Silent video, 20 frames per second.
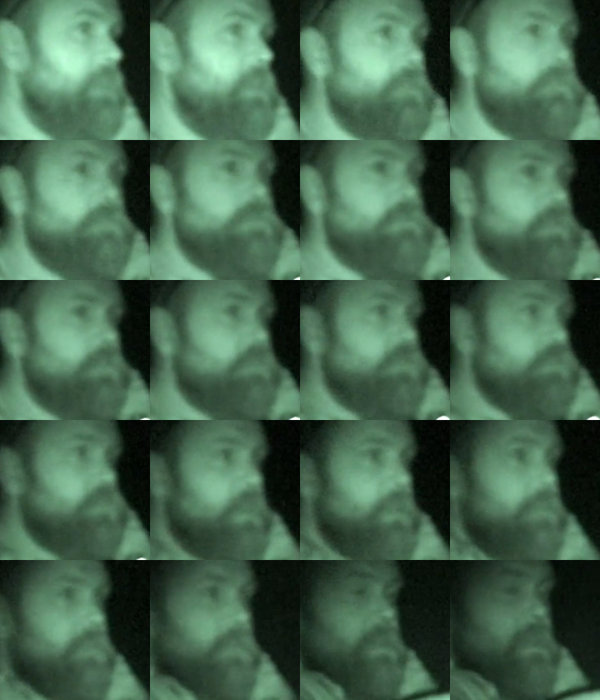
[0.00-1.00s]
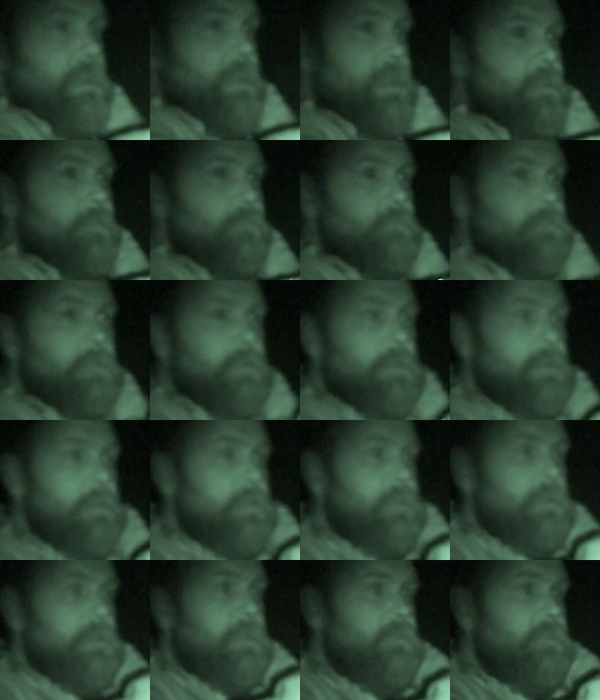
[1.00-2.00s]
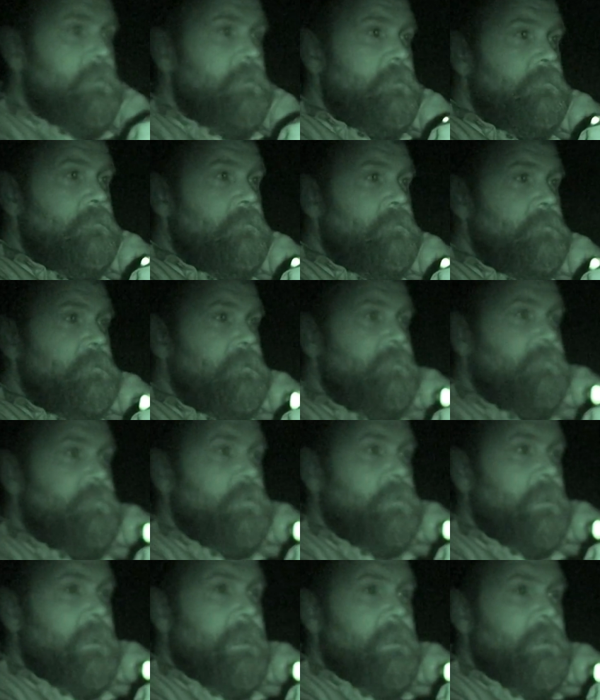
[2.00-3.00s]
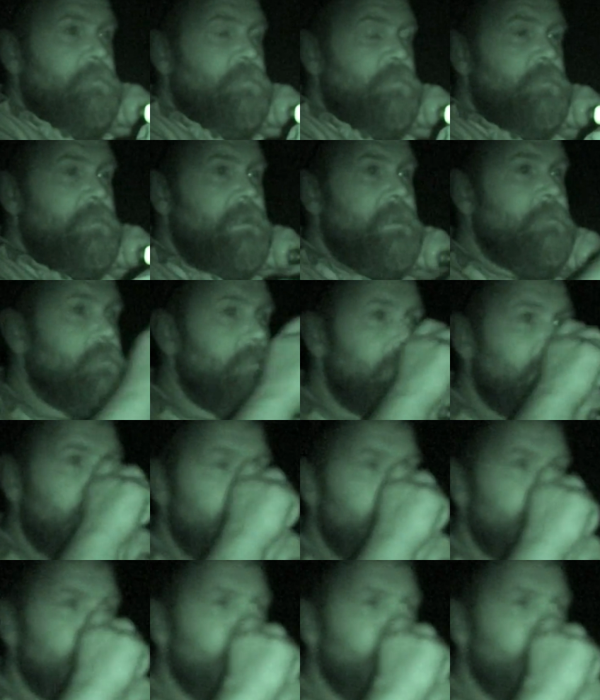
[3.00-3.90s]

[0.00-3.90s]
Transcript: goes. You can draw your gun out and then lift your light up and be able to